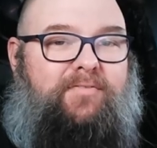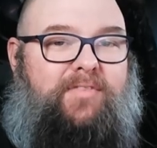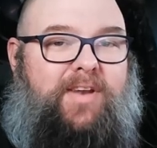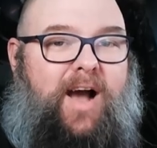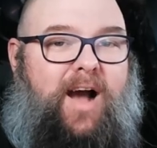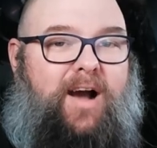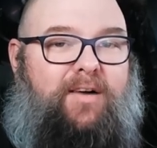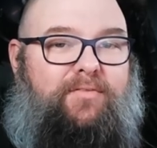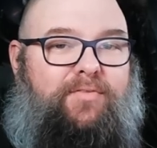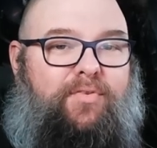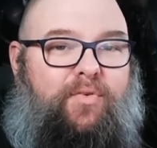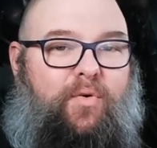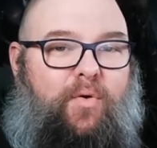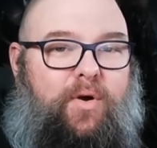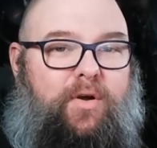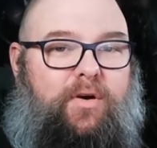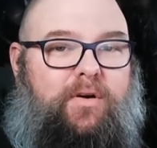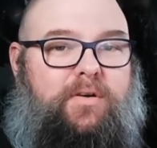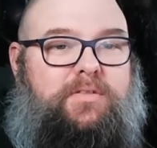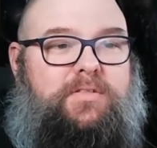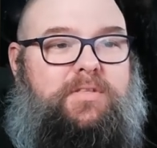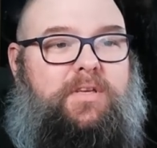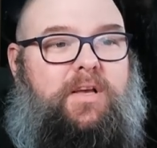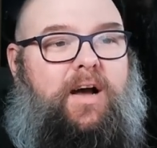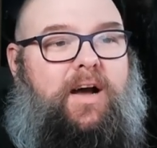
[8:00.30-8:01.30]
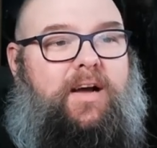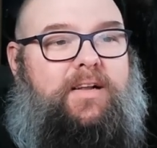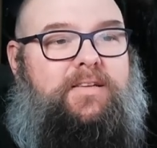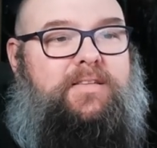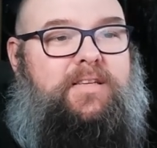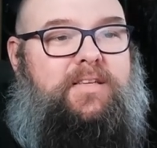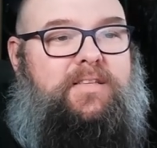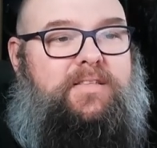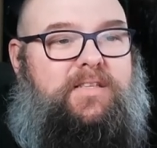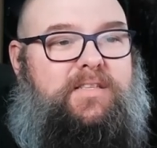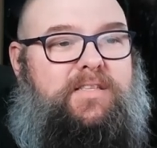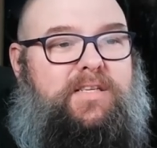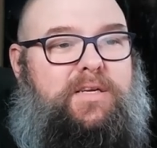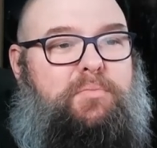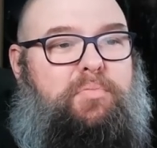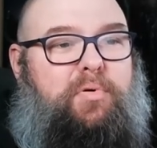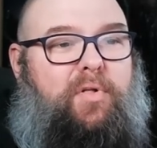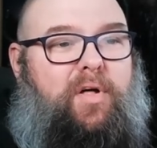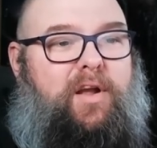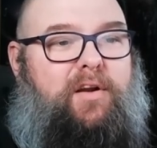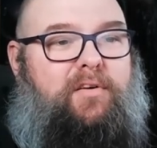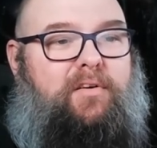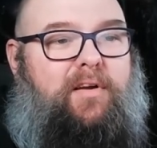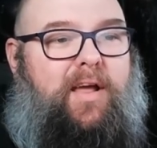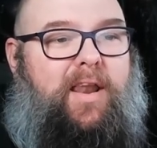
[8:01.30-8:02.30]
non-foils on TCG
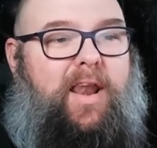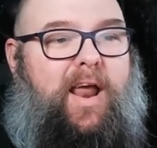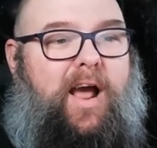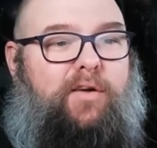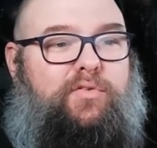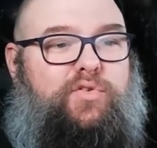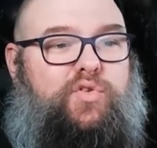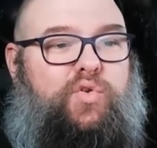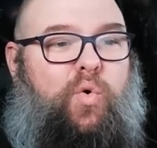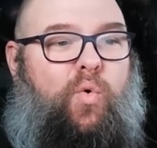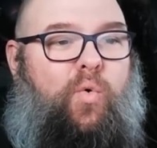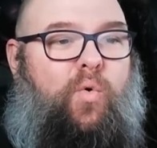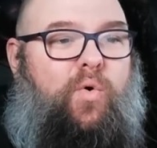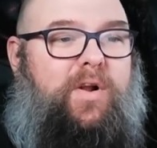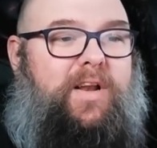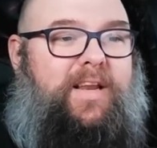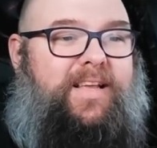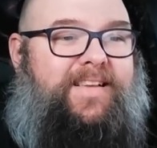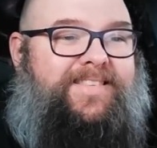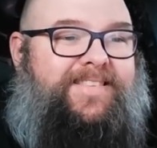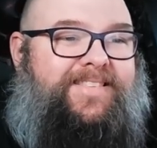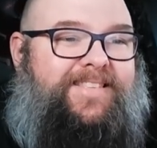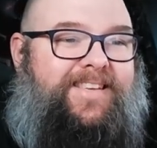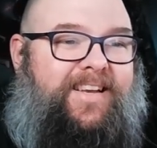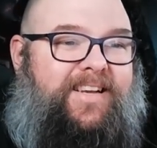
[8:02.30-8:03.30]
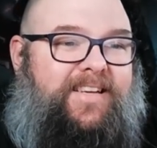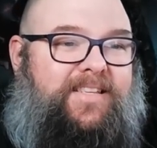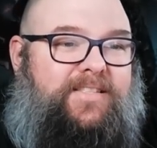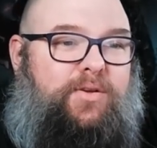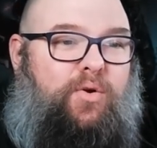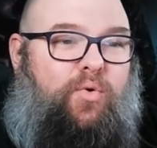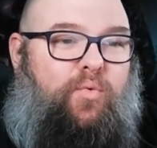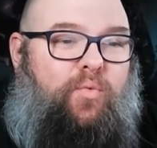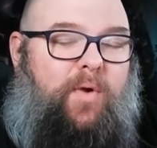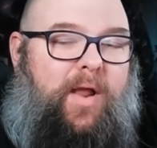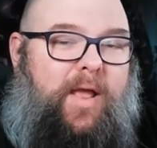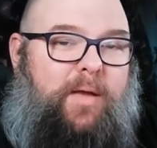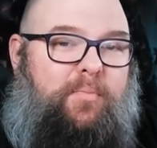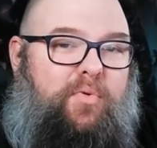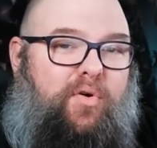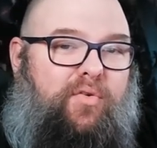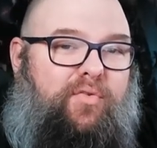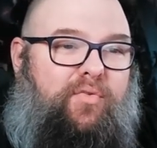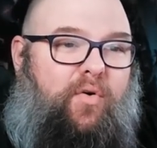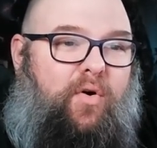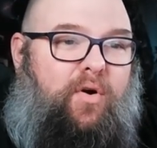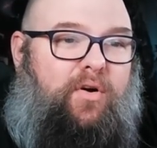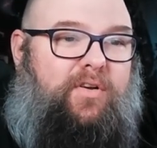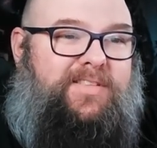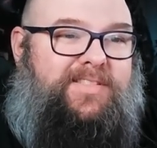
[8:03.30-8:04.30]
Player right now, 26 rainbow
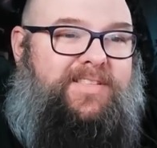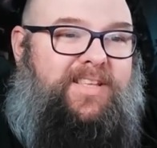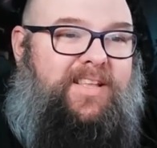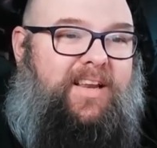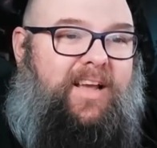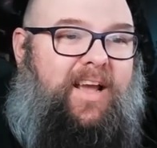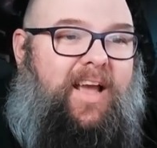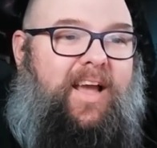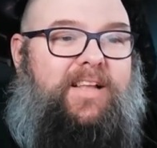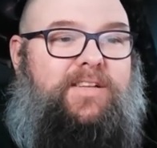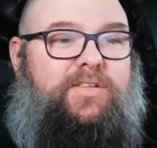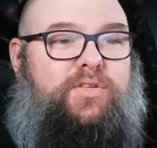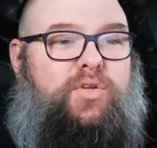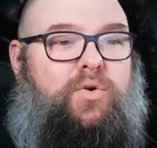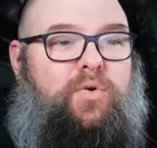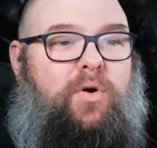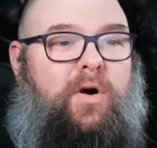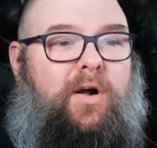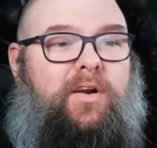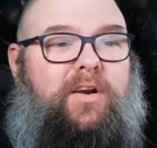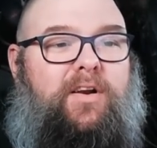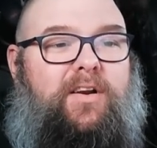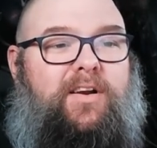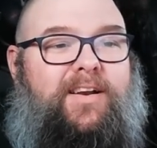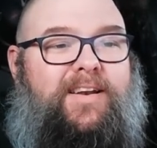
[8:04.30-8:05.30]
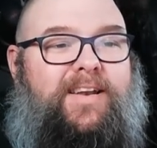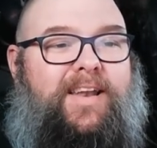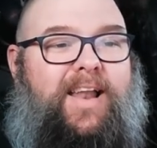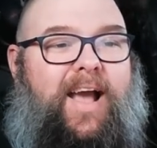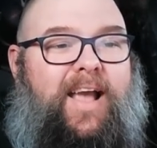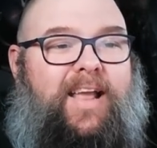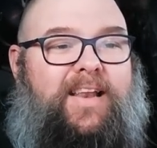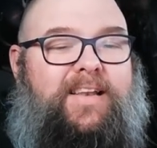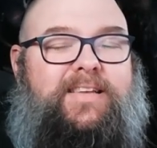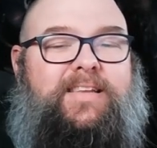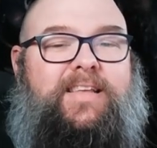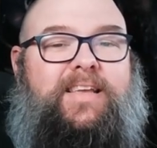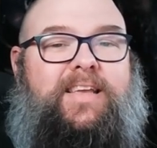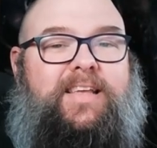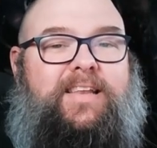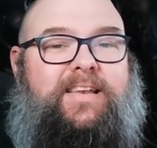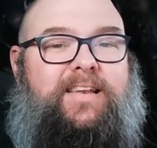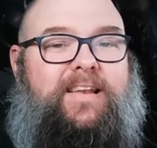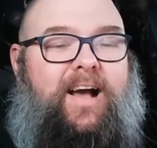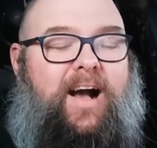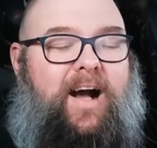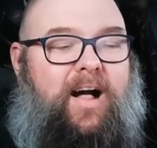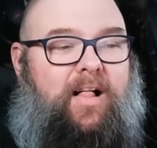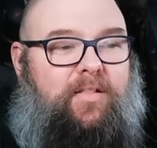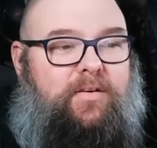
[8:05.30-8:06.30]
foils sitting at
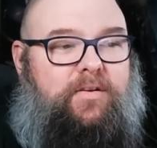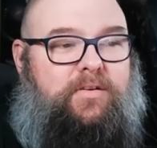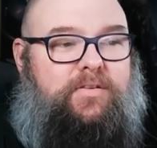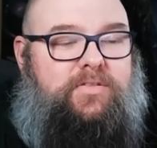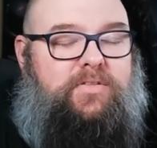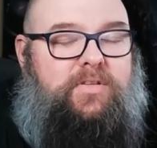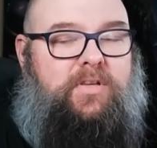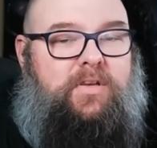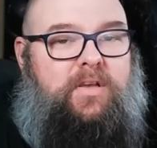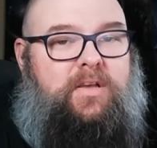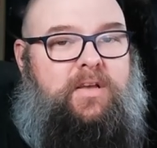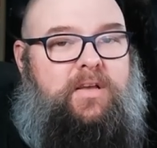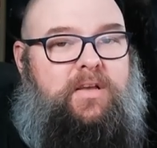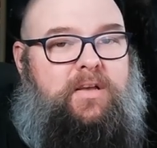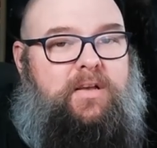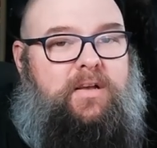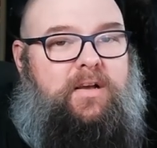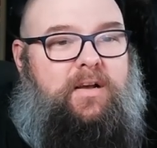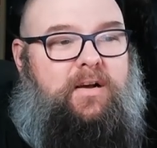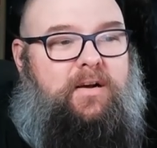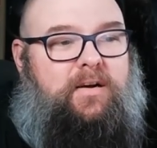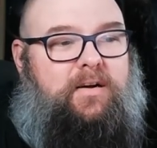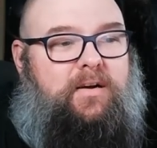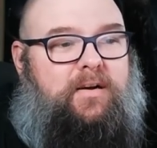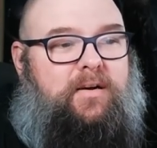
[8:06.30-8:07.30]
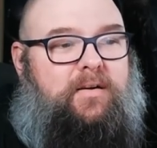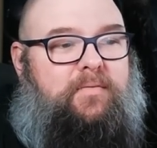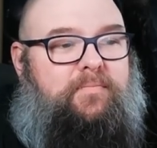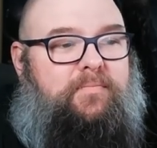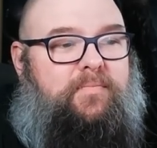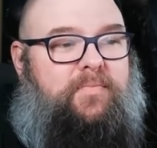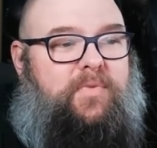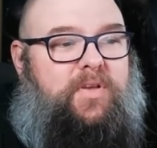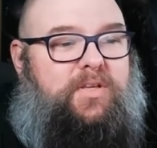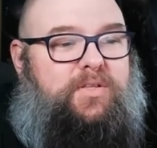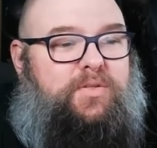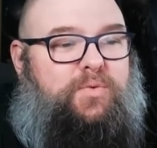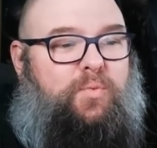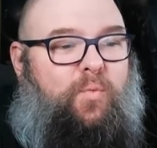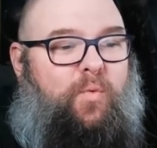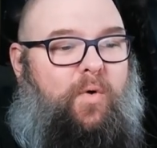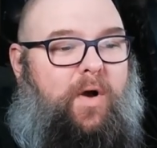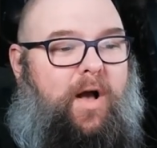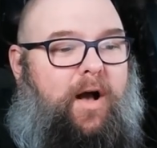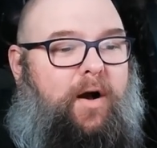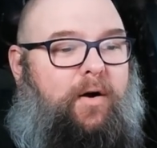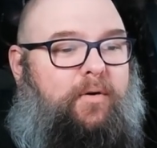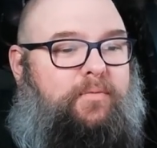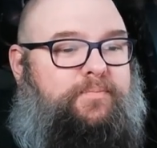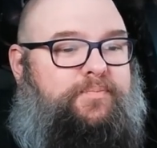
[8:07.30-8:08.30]
$219 as
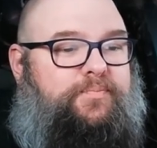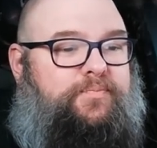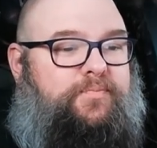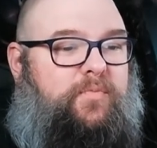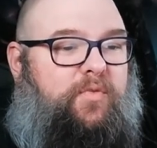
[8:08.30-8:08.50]
well.